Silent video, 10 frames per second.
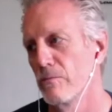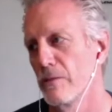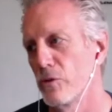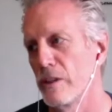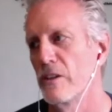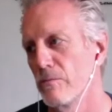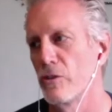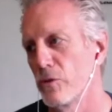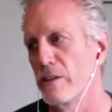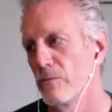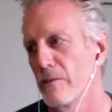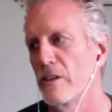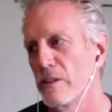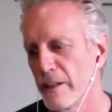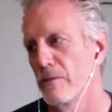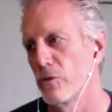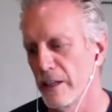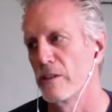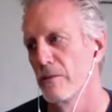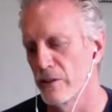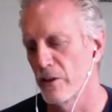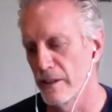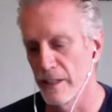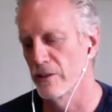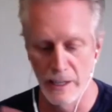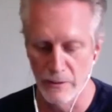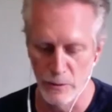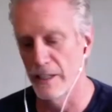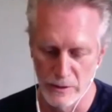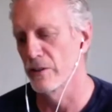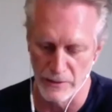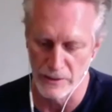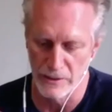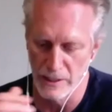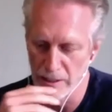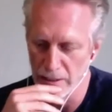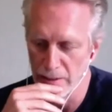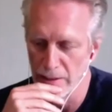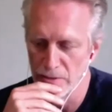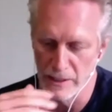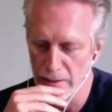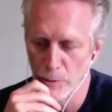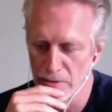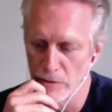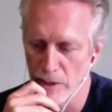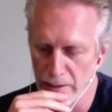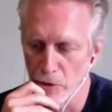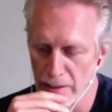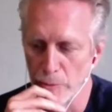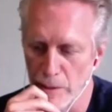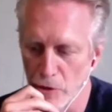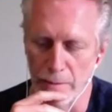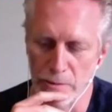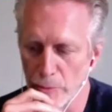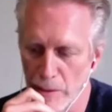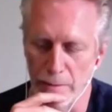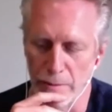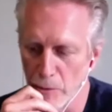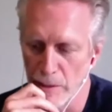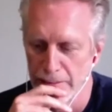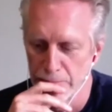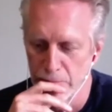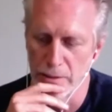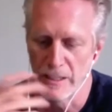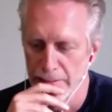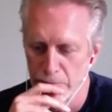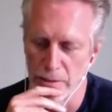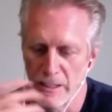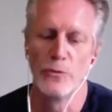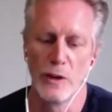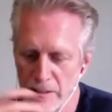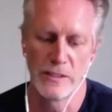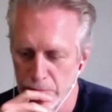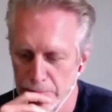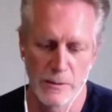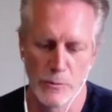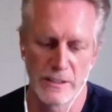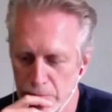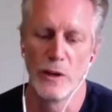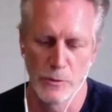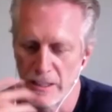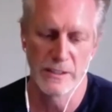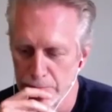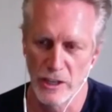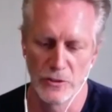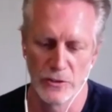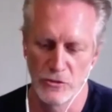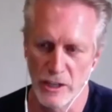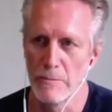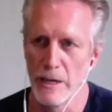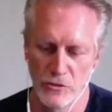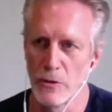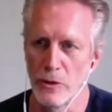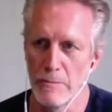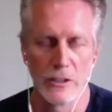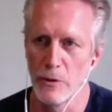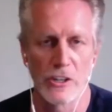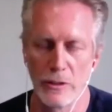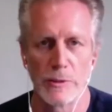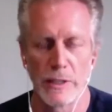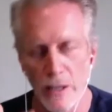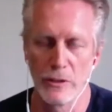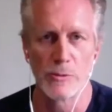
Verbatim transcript: transitional period that that occurs i think in everyone's life at, uh, uh, at some point if not multiple times is that if you voice it to someone else, generally you'll be met with real encouragement, like, "Oh,